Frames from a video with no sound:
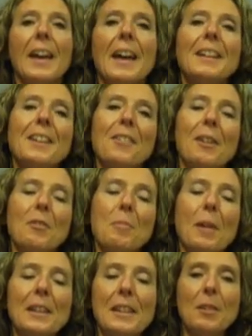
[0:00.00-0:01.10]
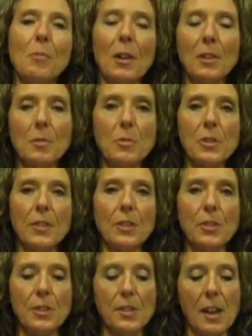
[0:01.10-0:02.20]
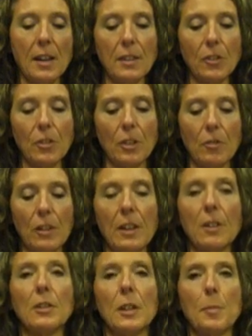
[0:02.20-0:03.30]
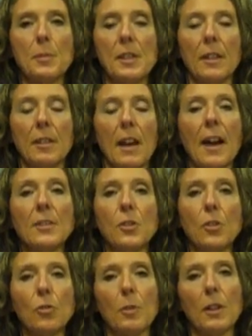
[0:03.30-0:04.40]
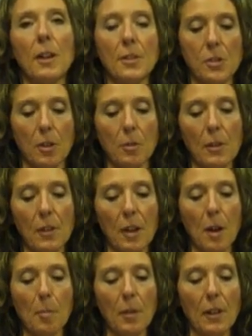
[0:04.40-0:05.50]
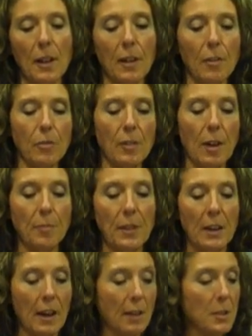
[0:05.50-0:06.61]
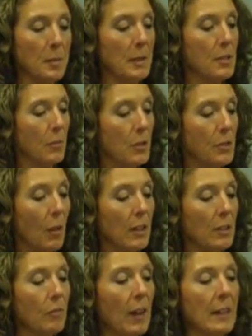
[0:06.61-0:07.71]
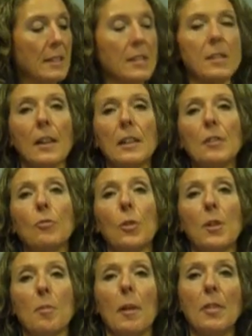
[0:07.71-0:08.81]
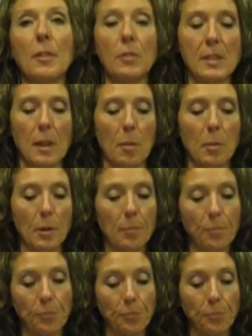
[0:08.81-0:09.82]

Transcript: Hello, everybody, and welcome to the Tuesday edition of Video Clips. And as usual, I'll start with a couple of um, announcements. First of all, advanced study for the month of December